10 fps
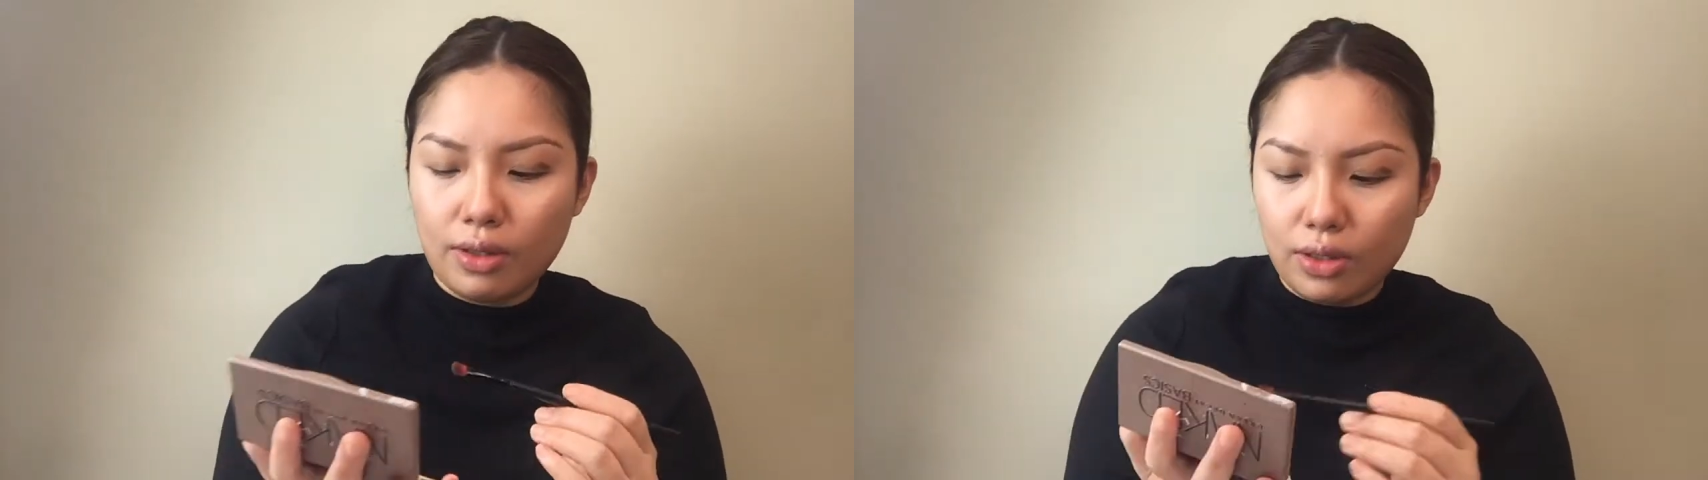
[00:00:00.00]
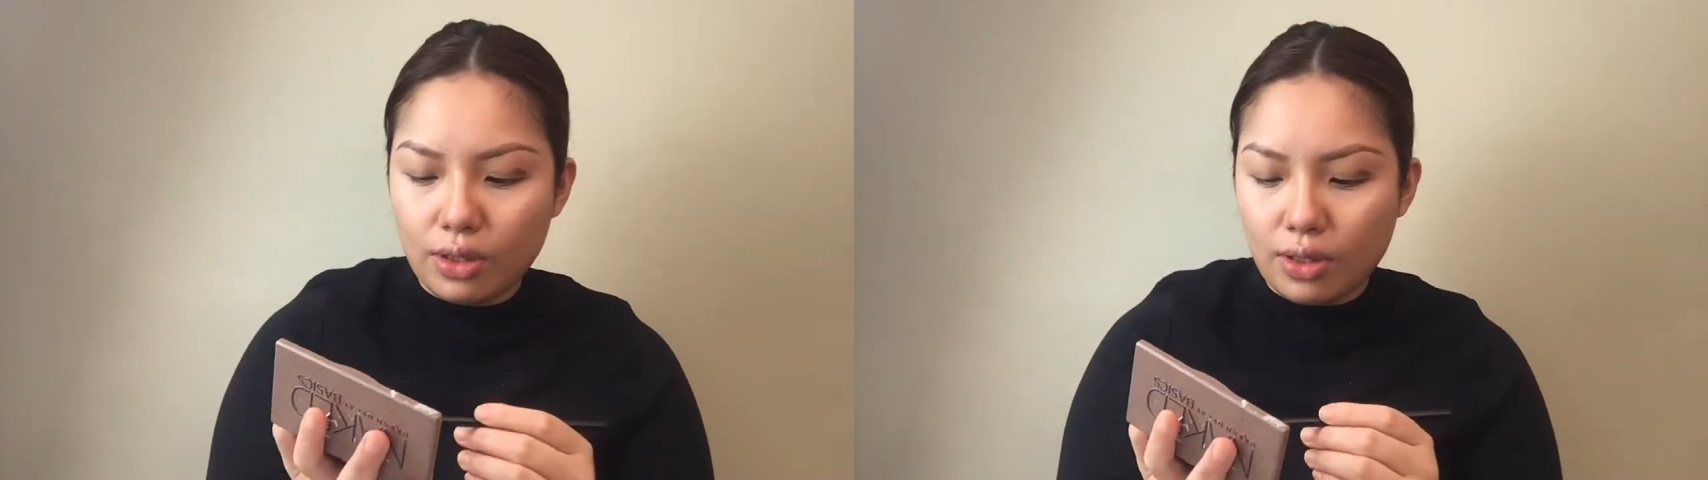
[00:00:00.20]

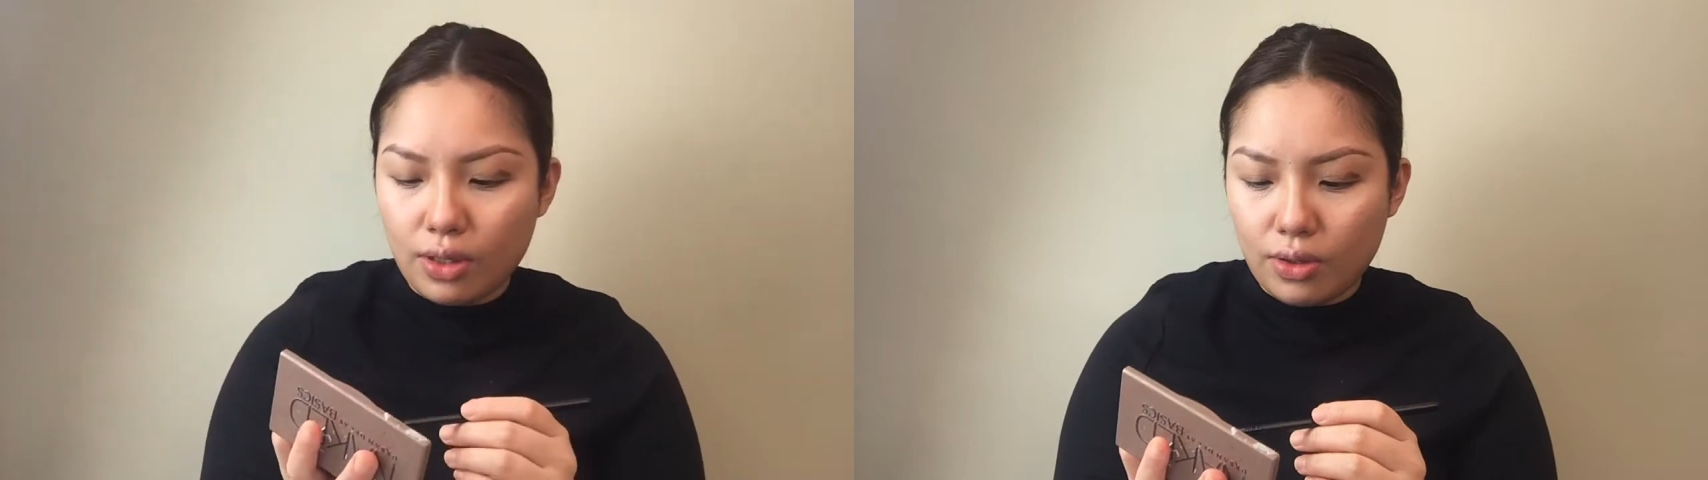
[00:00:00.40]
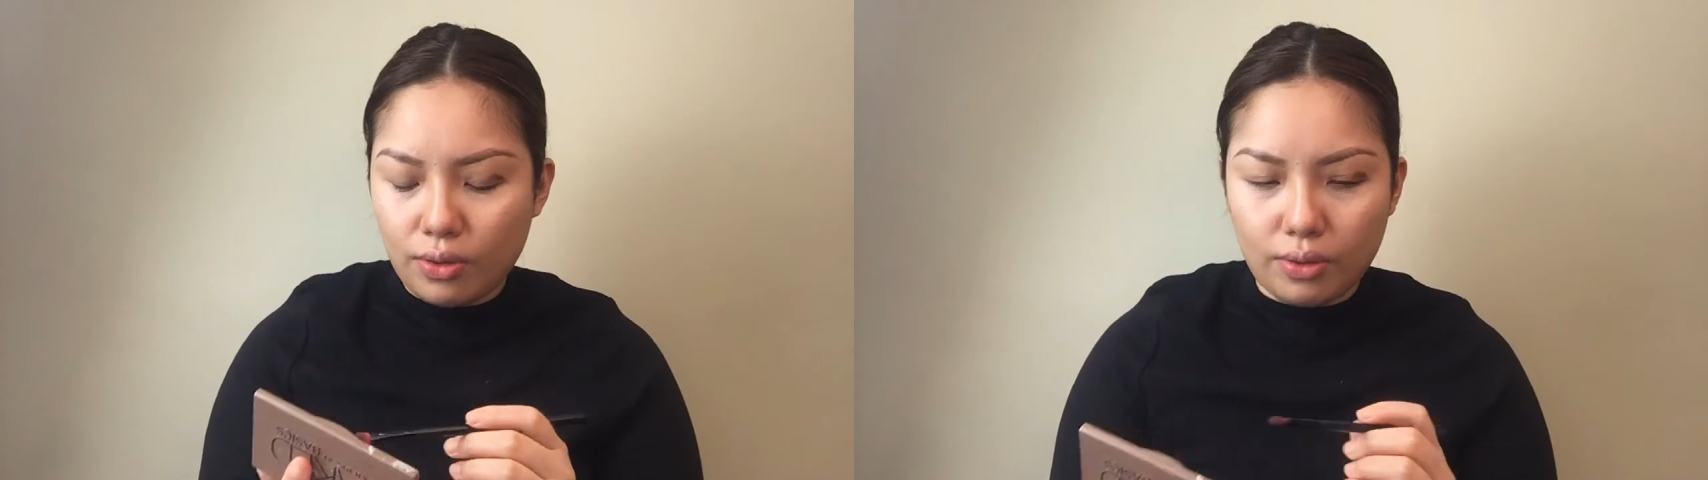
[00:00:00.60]

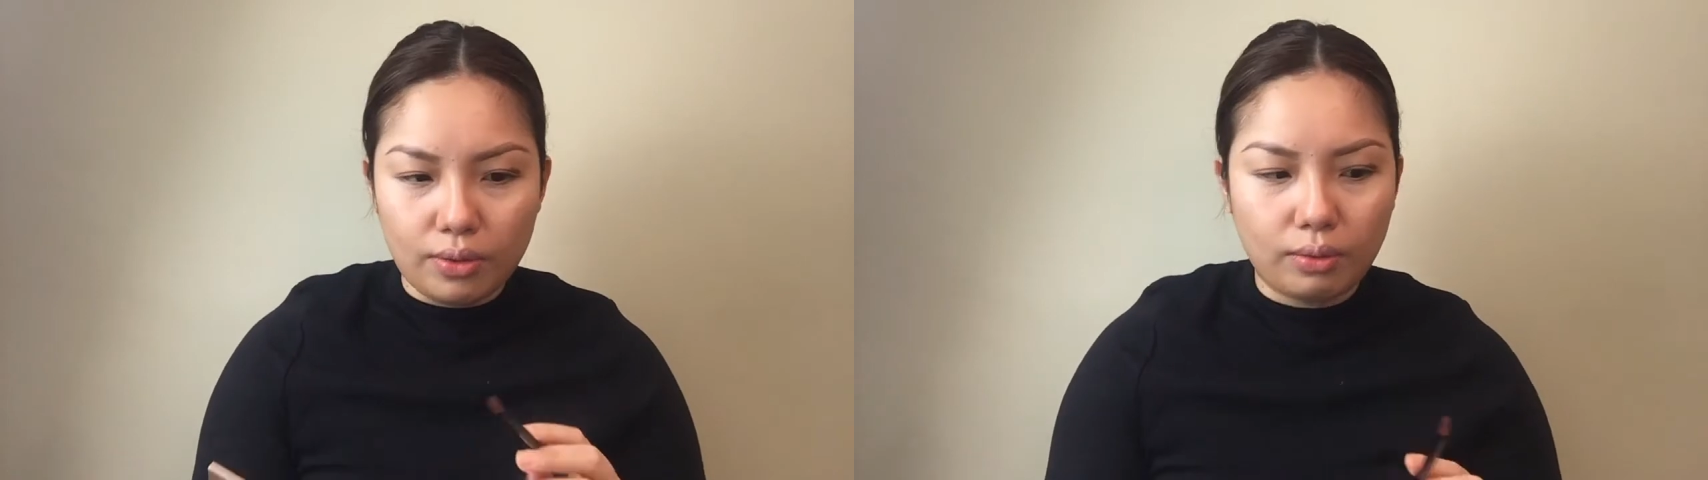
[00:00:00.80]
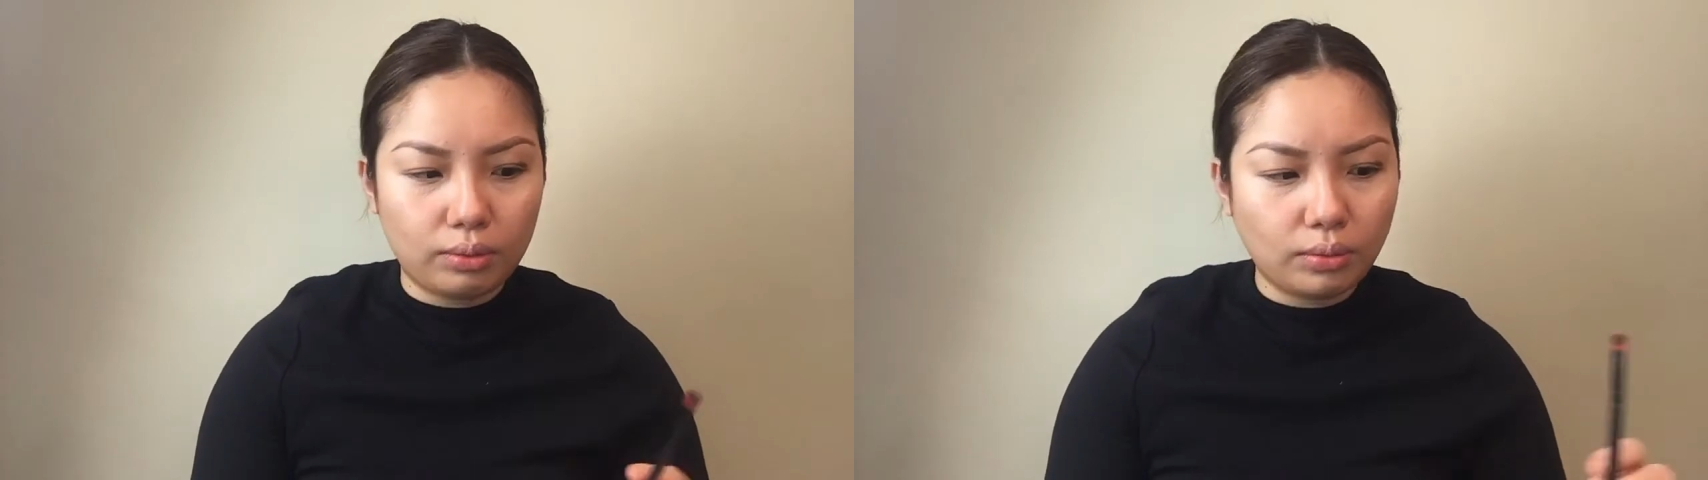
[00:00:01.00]
just to
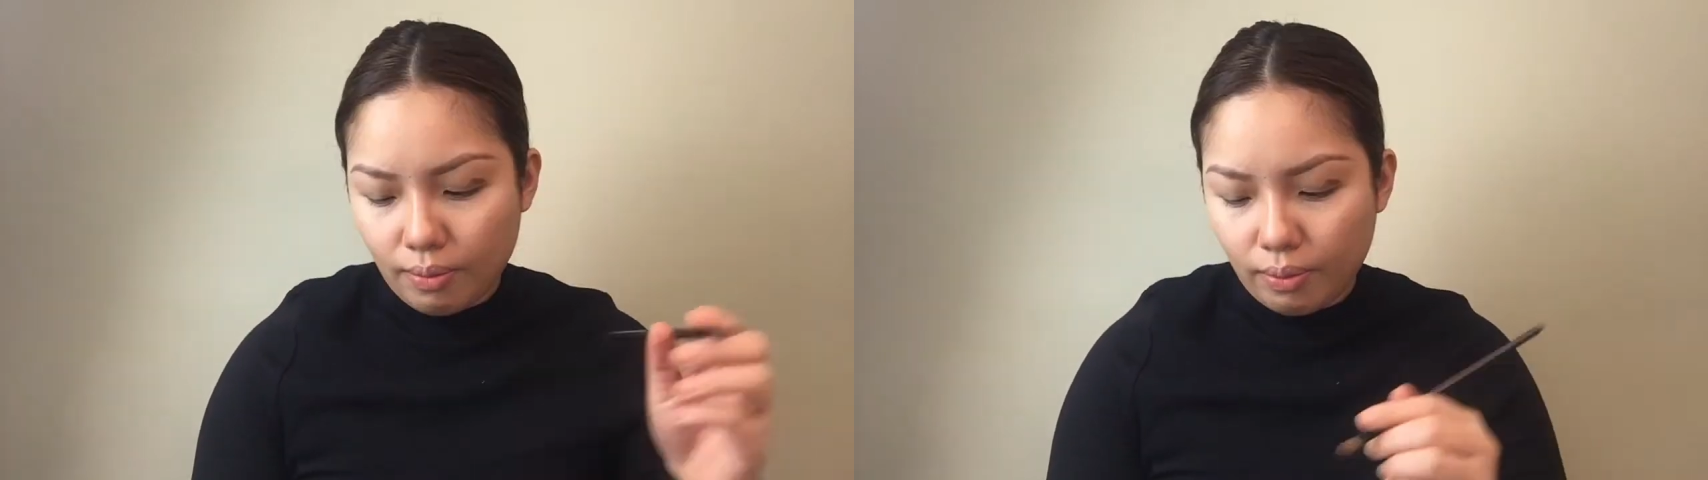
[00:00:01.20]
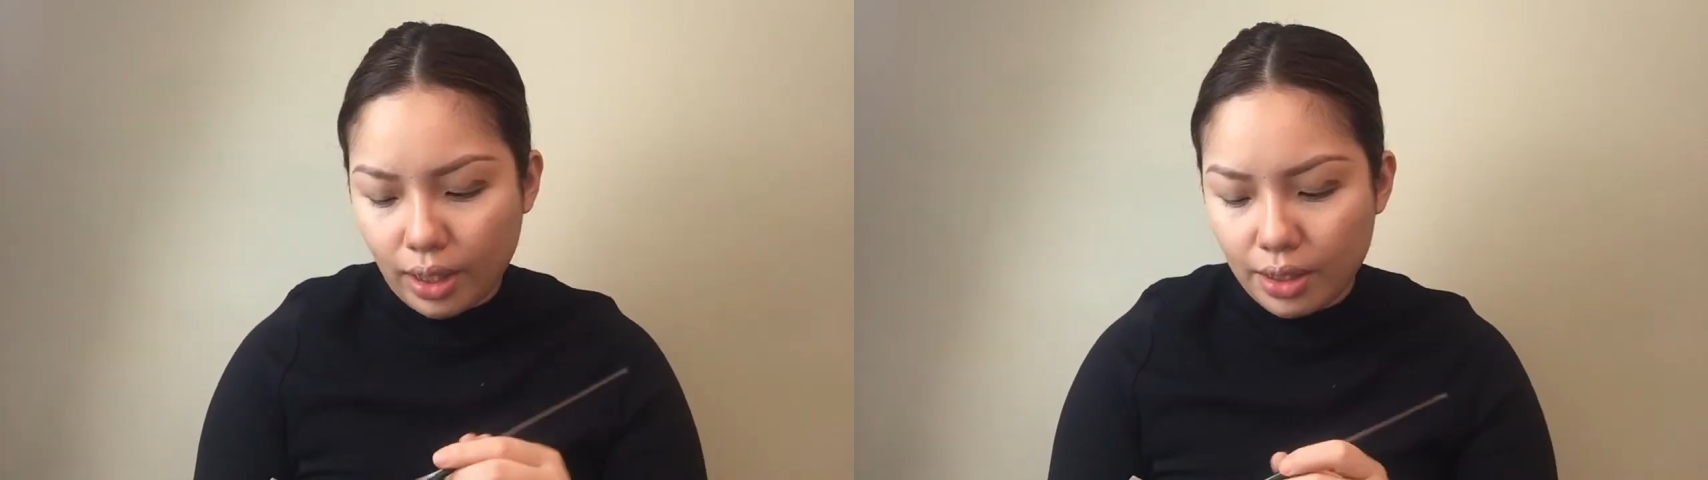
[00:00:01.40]

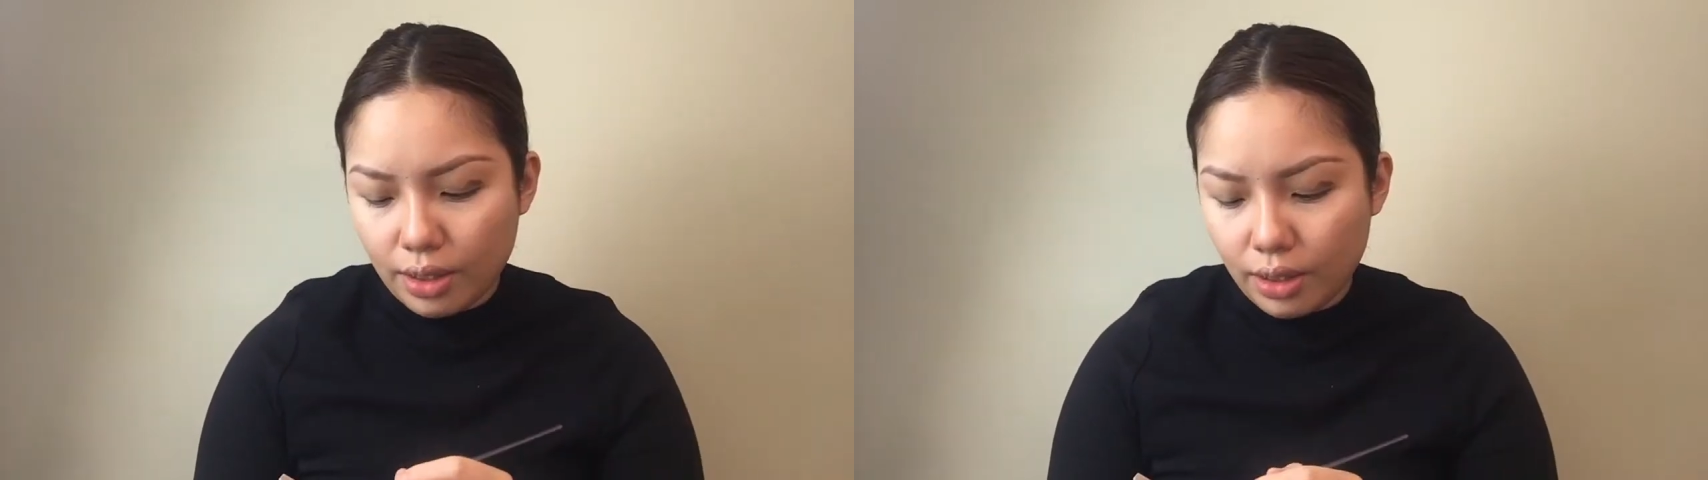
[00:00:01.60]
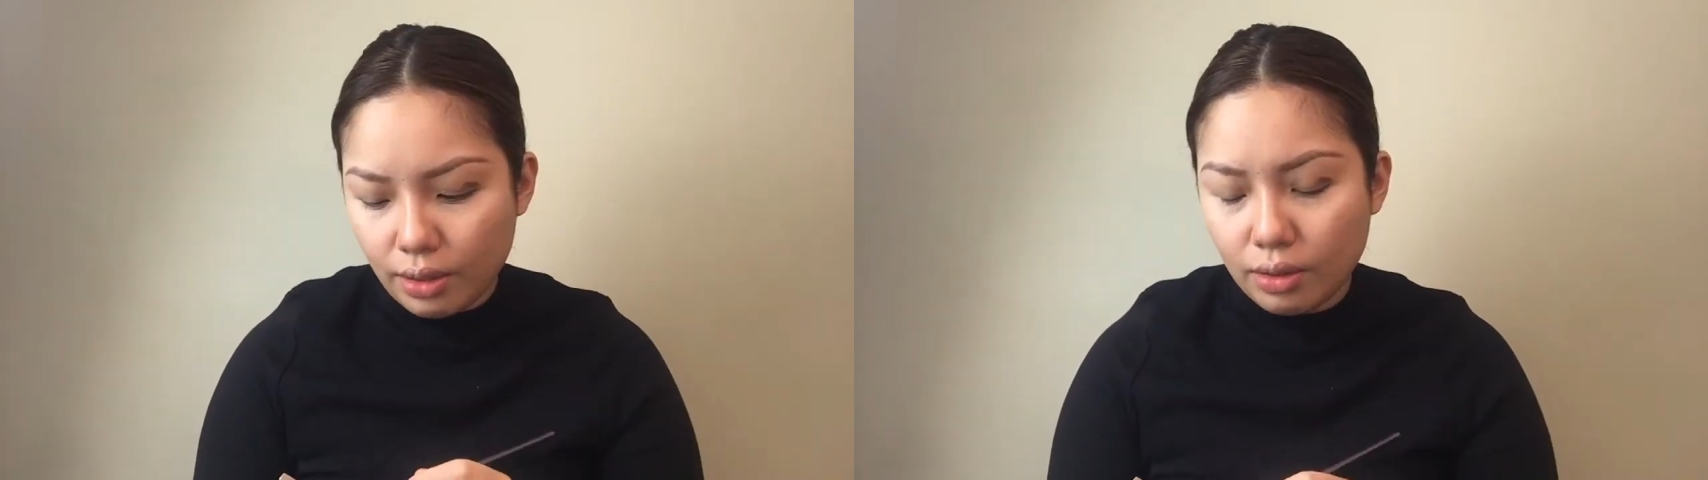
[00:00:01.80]
blend
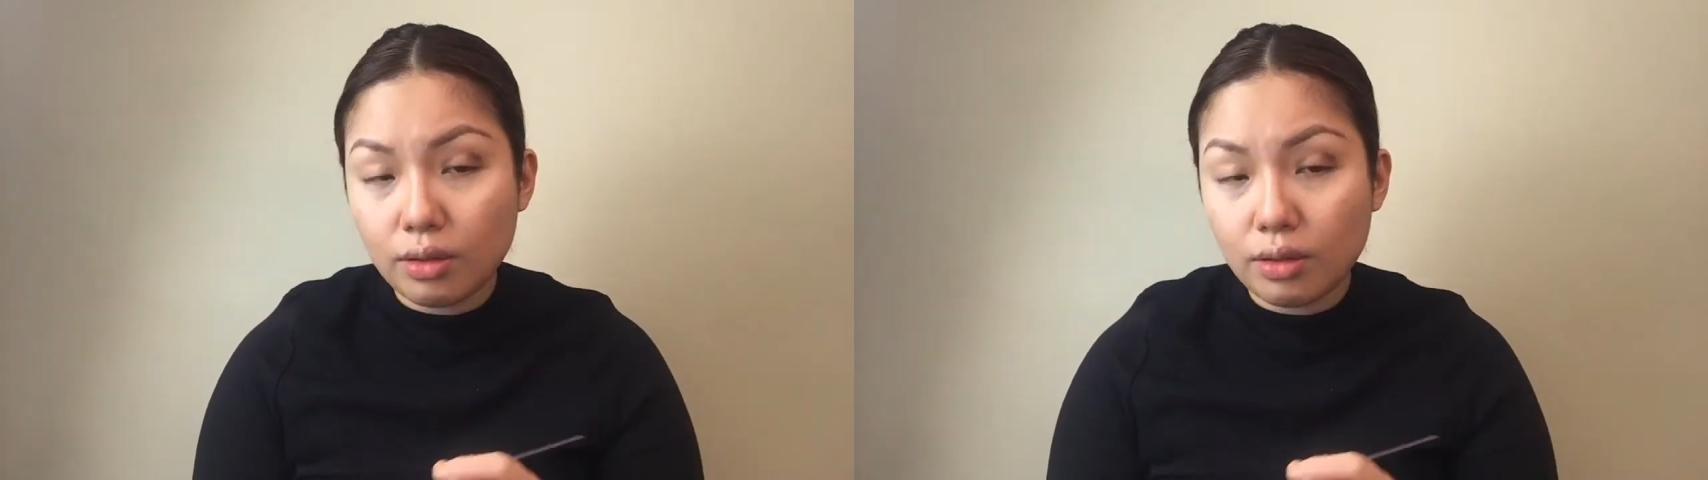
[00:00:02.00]
it in,